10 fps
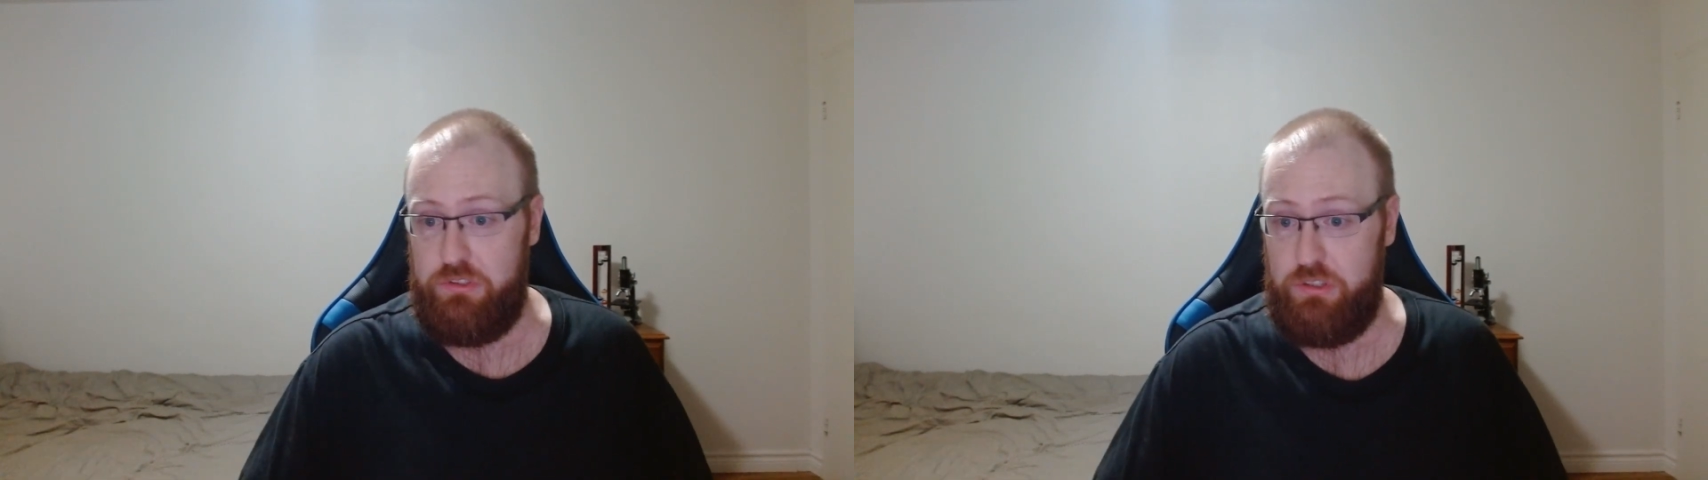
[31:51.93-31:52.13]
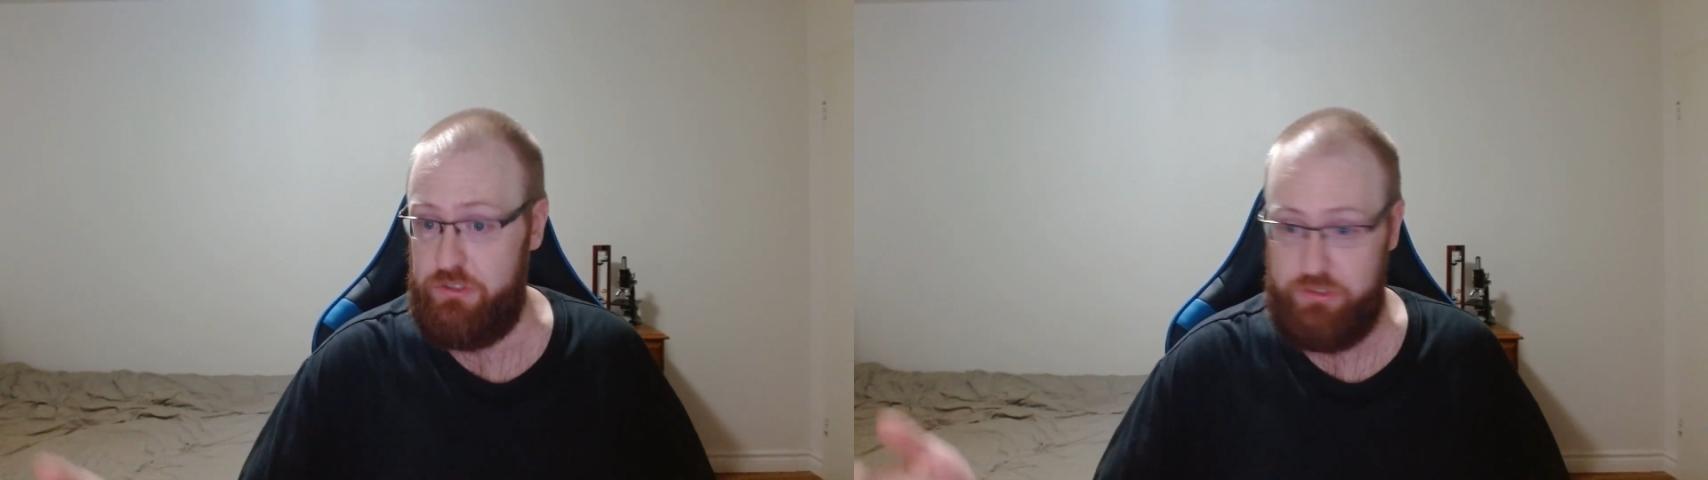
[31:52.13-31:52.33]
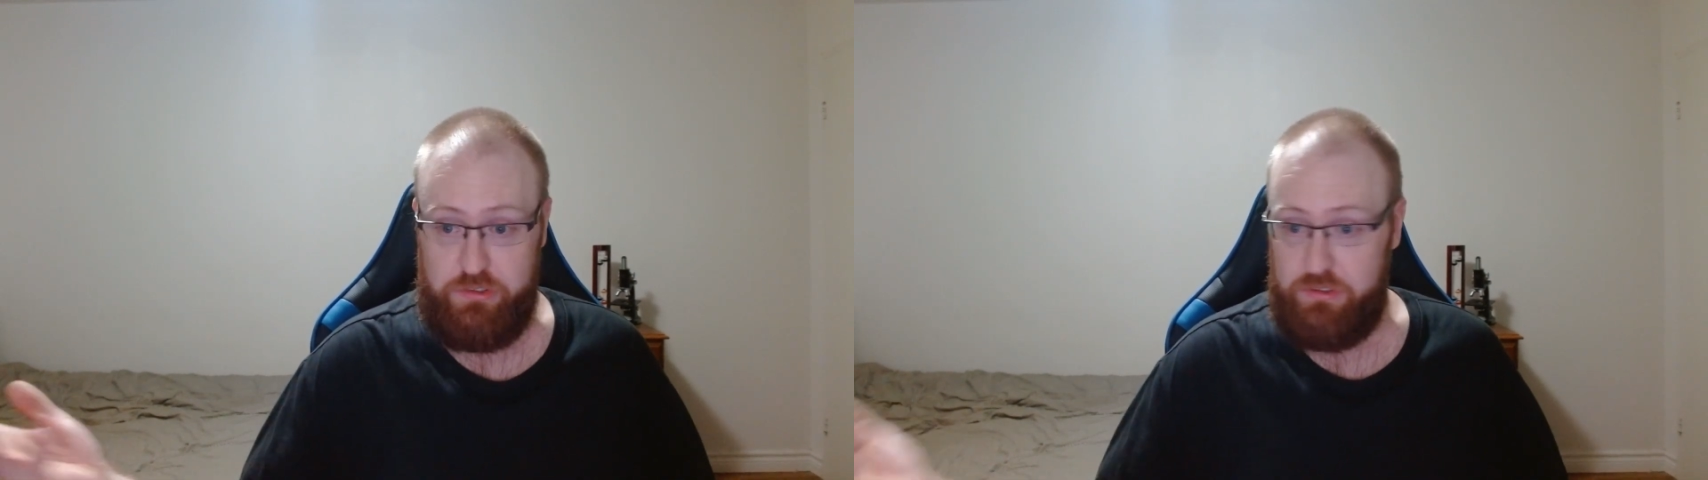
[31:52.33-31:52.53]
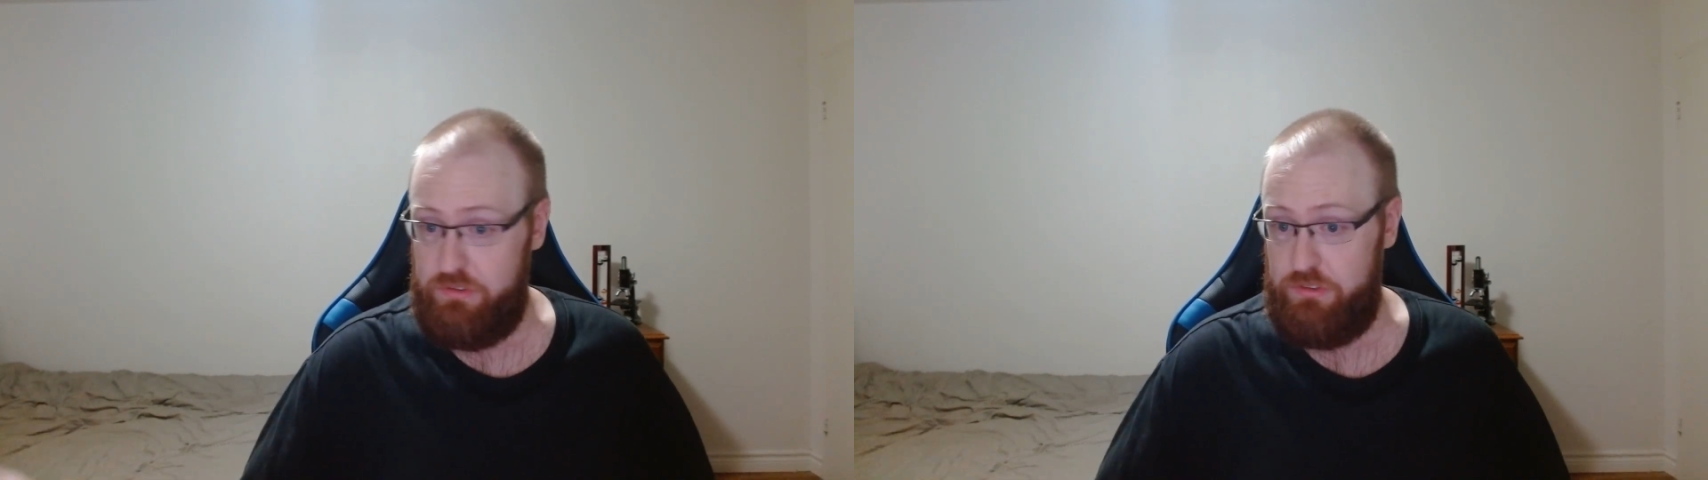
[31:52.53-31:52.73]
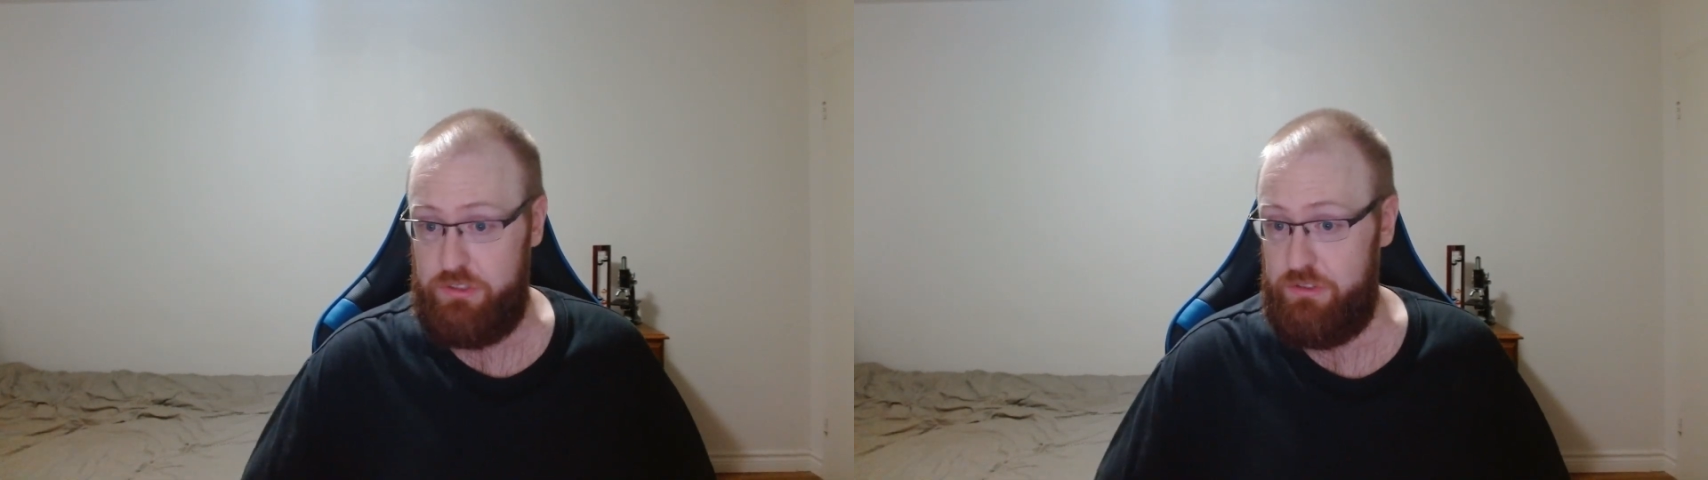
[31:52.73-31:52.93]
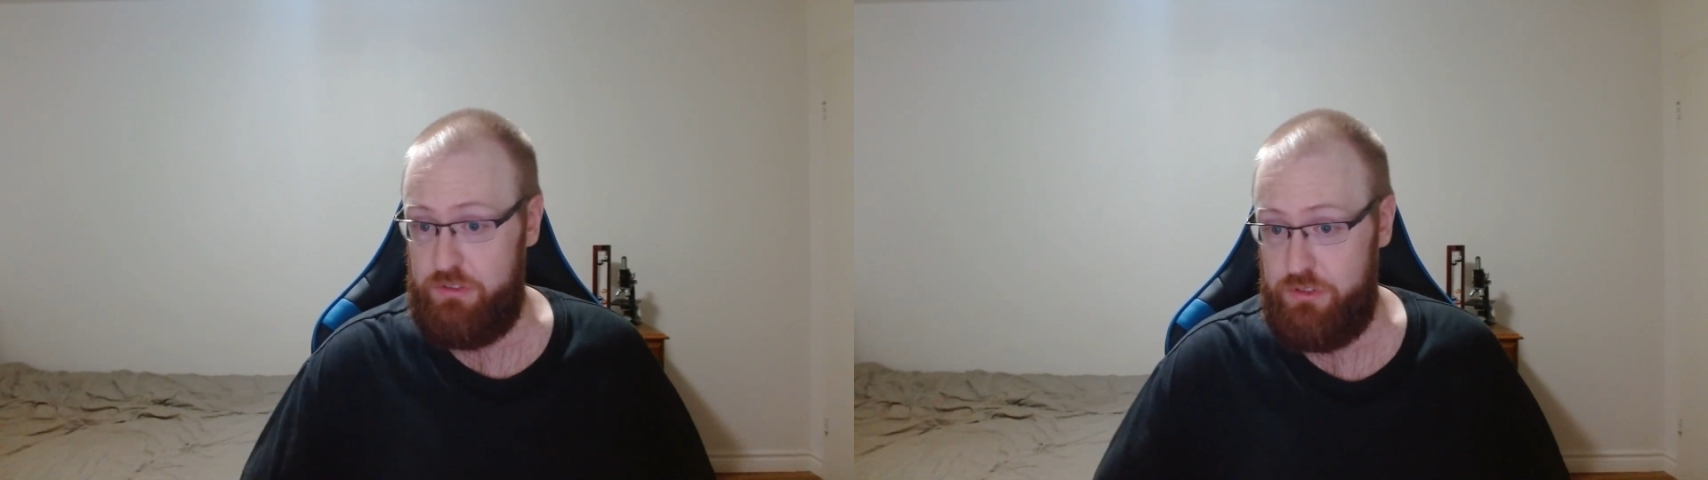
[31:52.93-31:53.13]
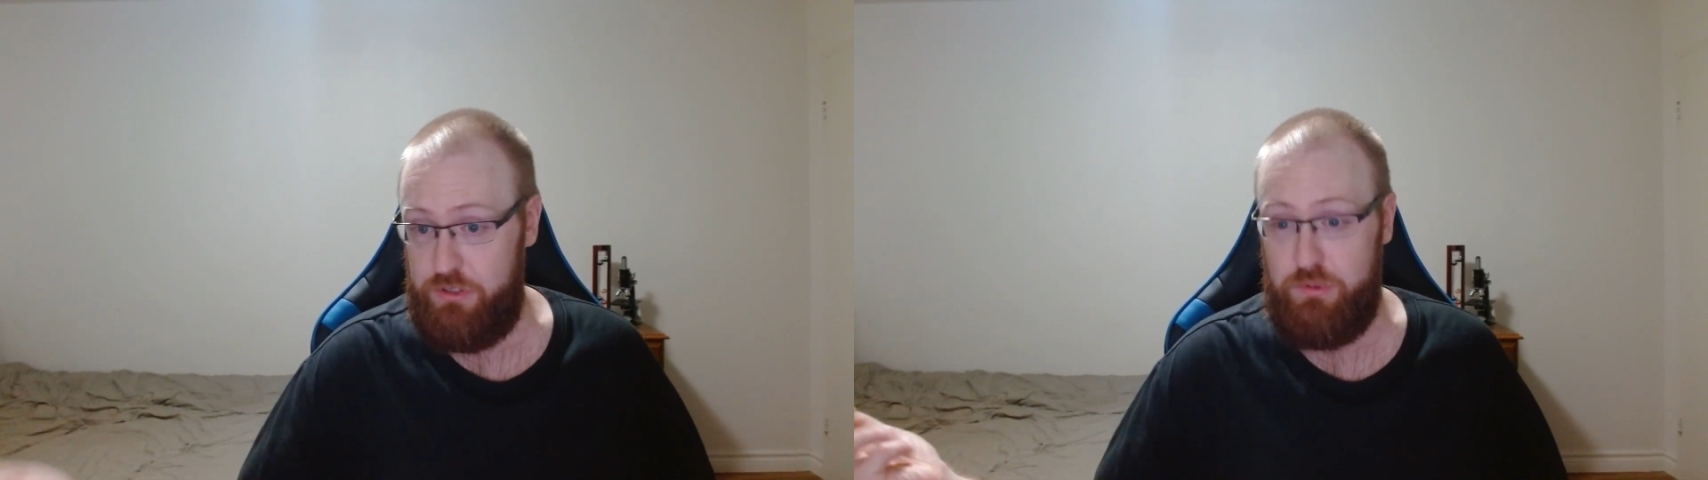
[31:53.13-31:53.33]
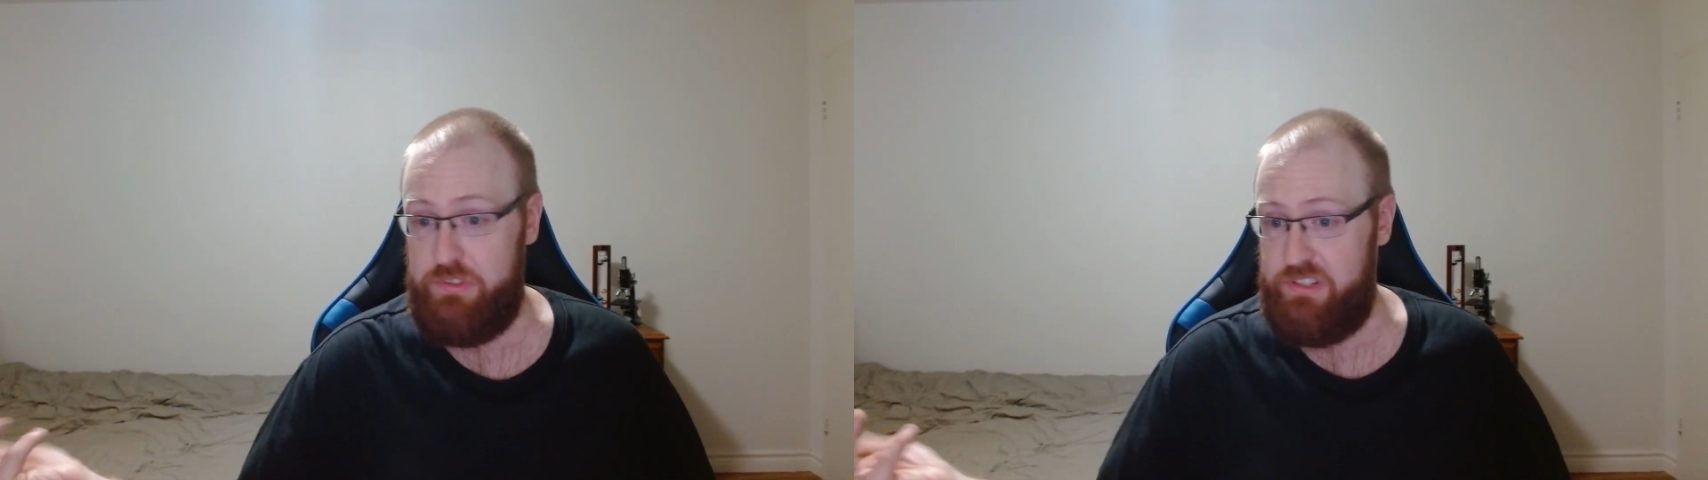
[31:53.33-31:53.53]
They're just to
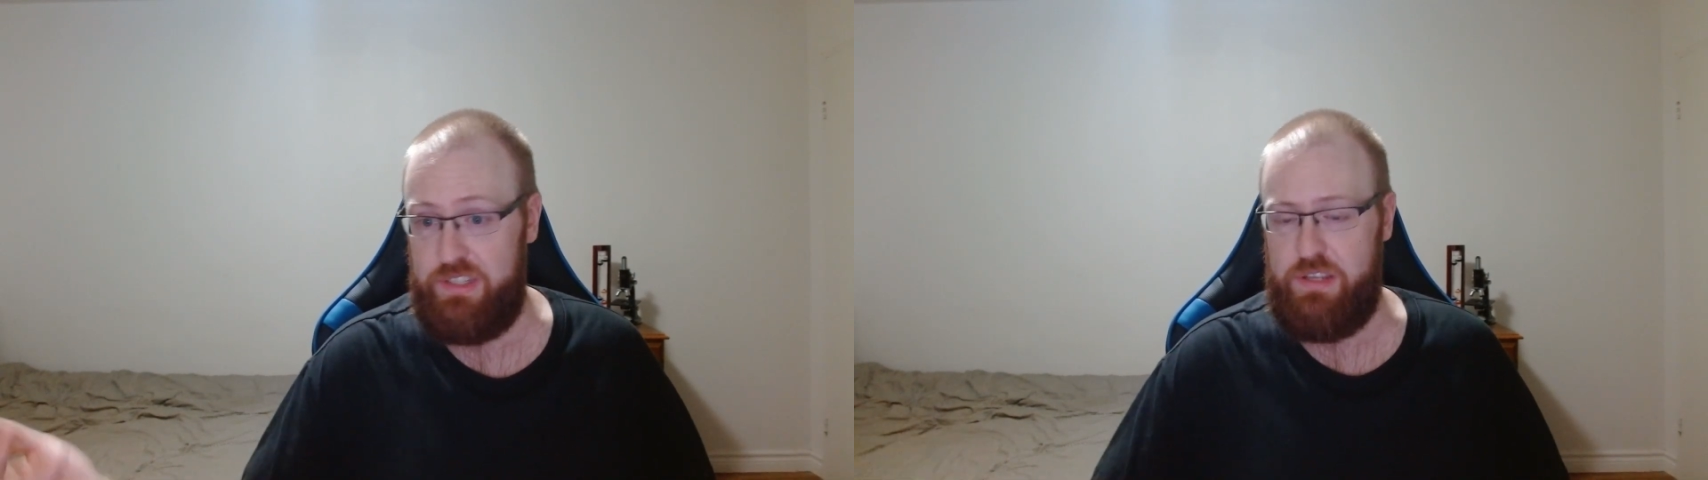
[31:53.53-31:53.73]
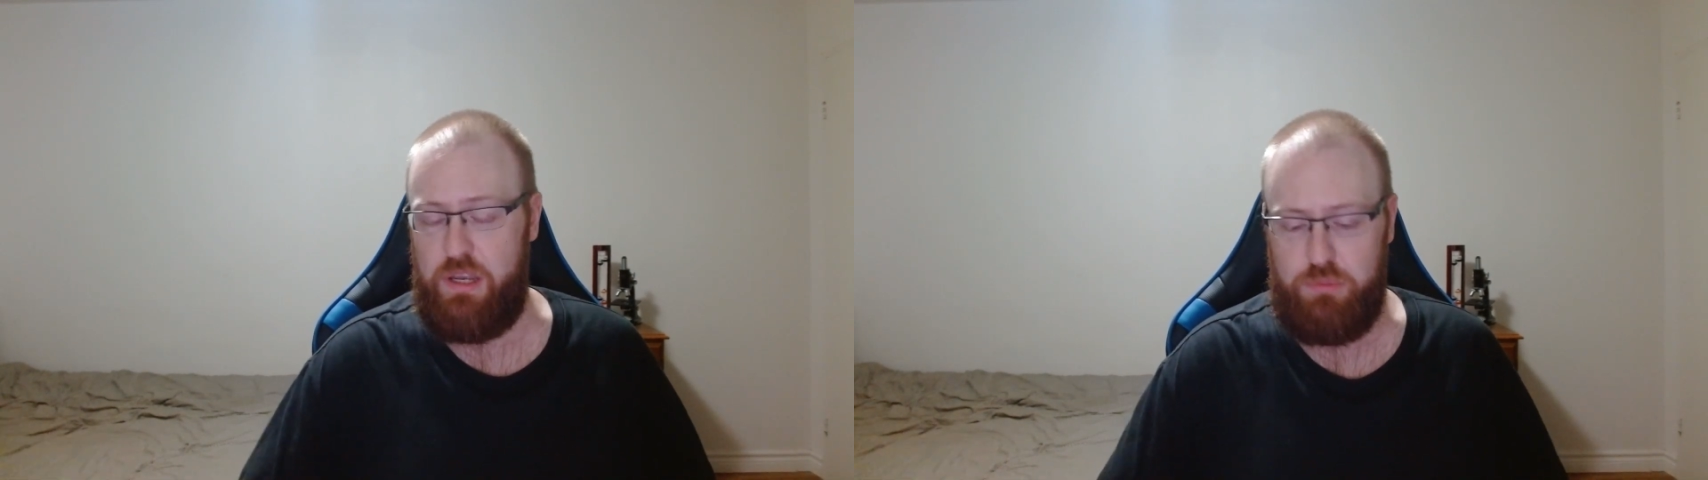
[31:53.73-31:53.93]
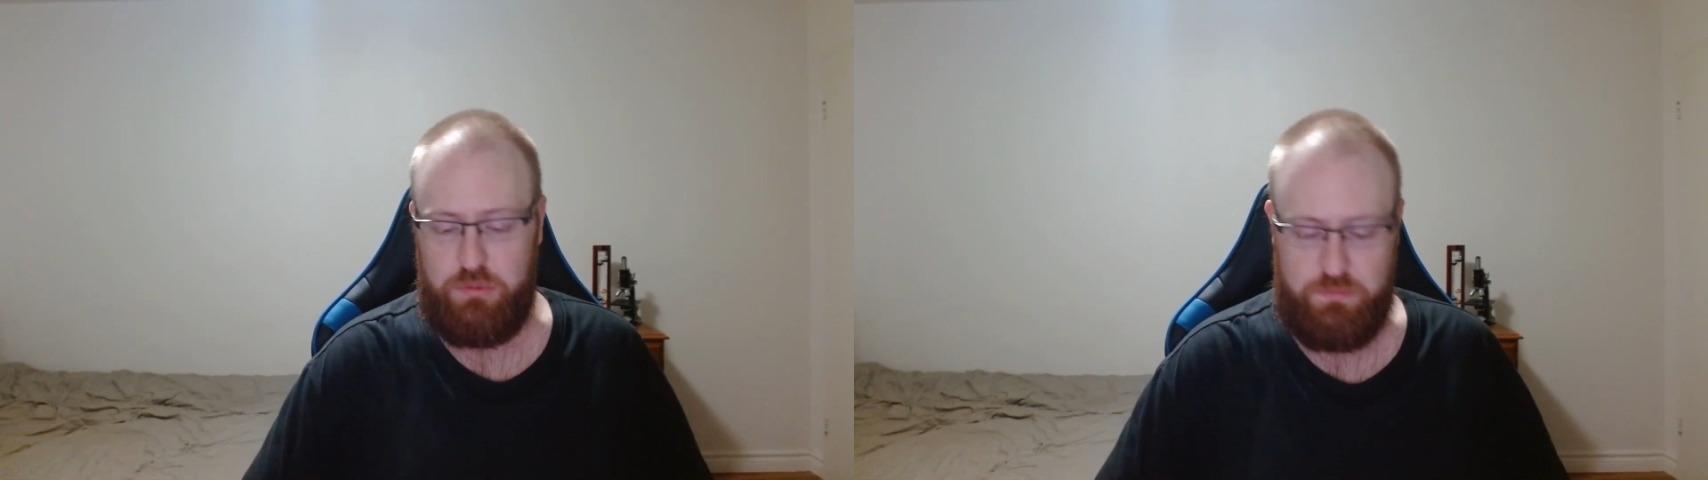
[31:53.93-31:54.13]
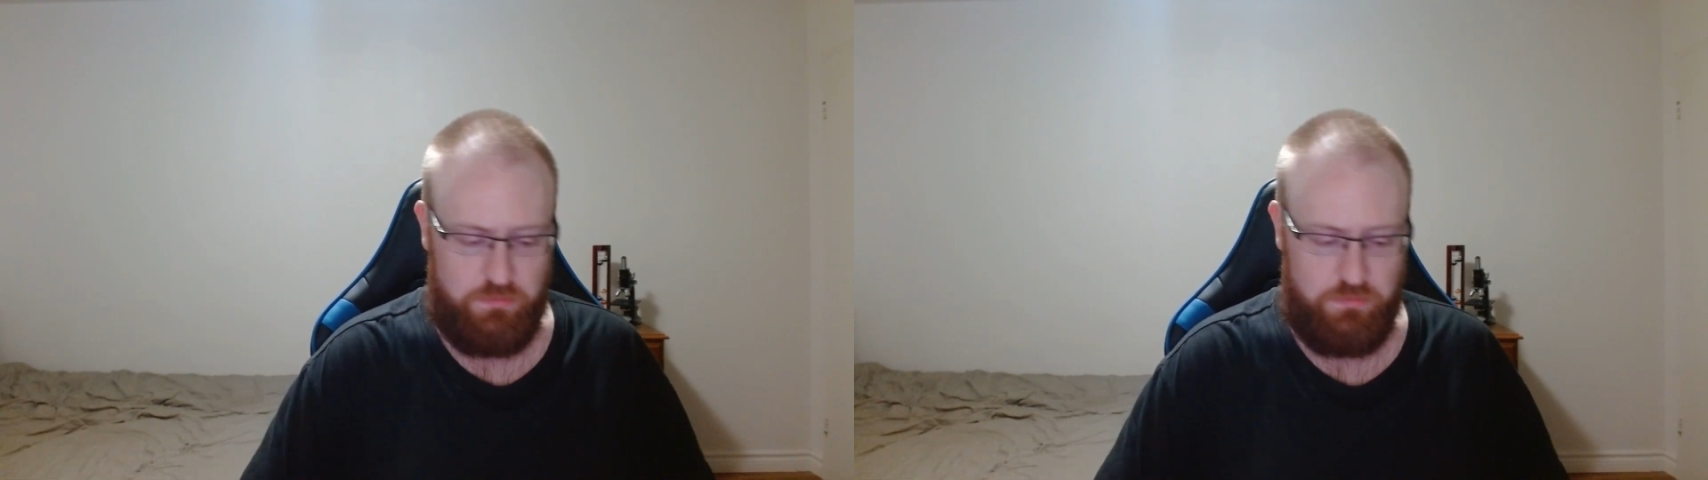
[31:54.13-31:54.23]
do as an example.